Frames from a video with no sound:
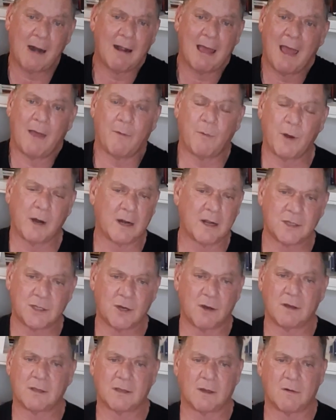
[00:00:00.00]
don't know how we're going to
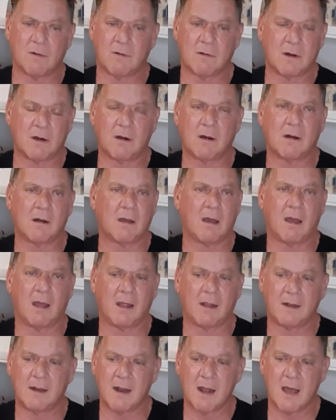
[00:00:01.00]
turn the corner
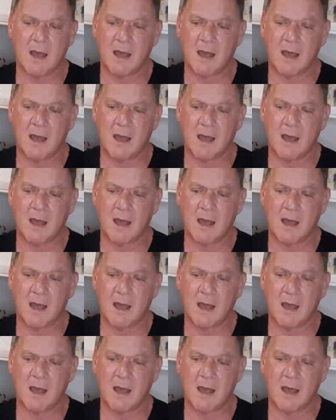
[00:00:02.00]
on